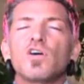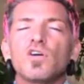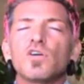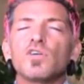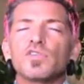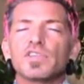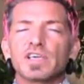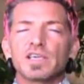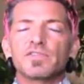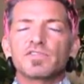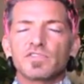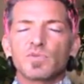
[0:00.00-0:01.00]
all the
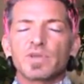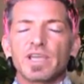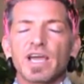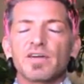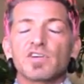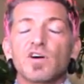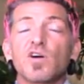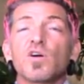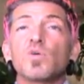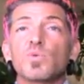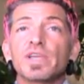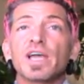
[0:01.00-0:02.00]
gifts that we have and
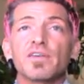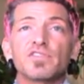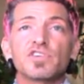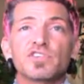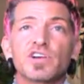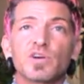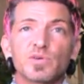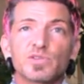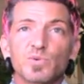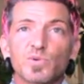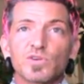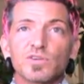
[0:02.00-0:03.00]
all we have to share with
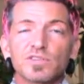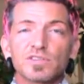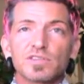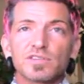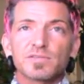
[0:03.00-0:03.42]
the world.